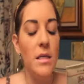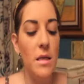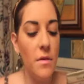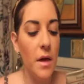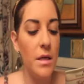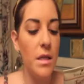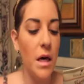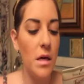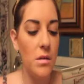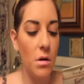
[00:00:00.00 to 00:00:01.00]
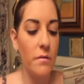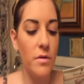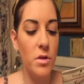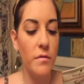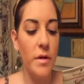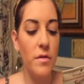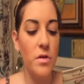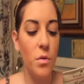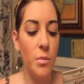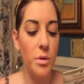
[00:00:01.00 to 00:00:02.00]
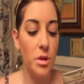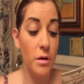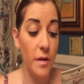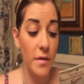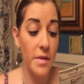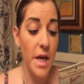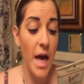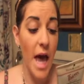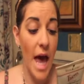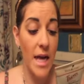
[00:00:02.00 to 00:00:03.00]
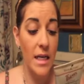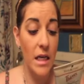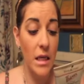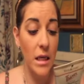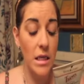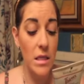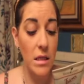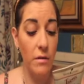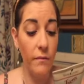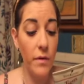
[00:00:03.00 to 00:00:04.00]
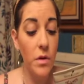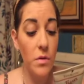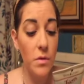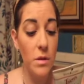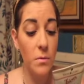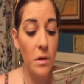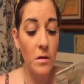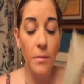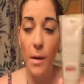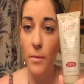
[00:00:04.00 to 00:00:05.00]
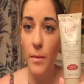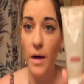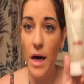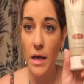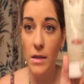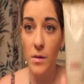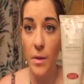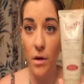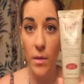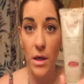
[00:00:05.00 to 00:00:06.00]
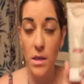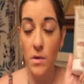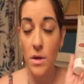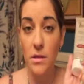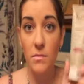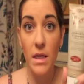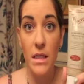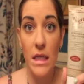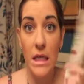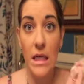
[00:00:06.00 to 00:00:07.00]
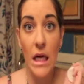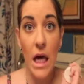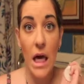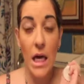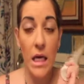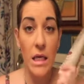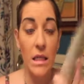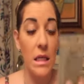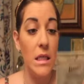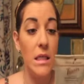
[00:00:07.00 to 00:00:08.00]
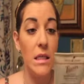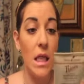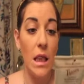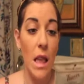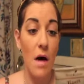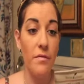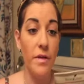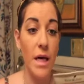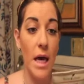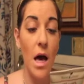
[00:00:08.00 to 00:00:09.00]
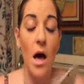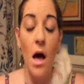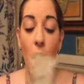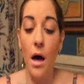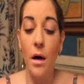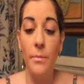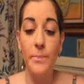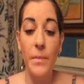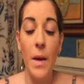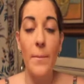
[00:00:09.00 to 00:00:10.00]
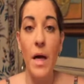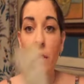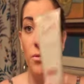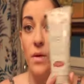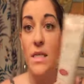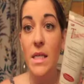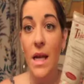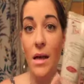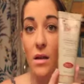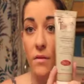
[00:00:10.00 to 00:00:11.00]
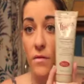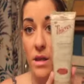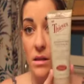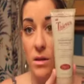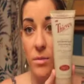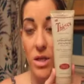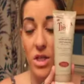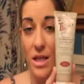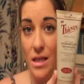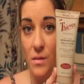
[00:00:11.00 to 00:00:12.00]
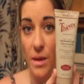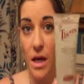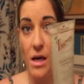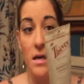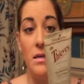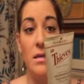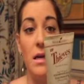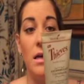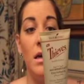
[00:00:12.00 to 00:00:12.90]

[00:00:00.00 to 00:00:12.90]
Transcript: synthetic dyes, artificial flavors, or preservatives, and it is infused with peppermint and spearmint, so it is minty. It is lovely. But the reason that I love this so much is because